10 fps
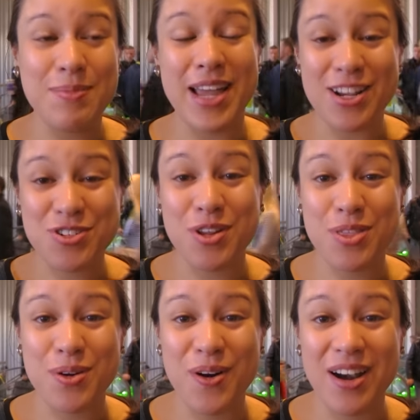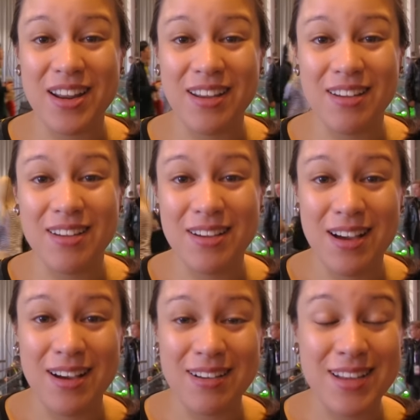my Android Authority
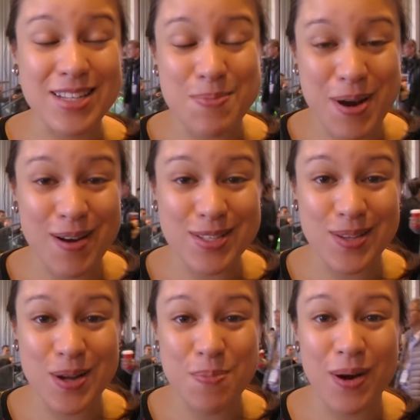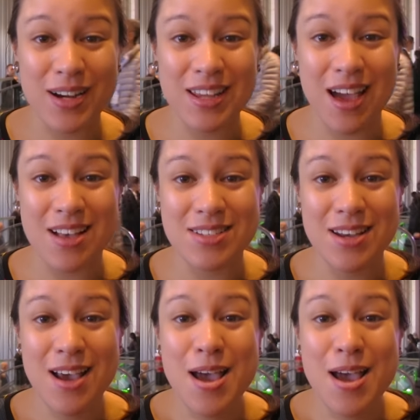uh, guest appearance on their podcast,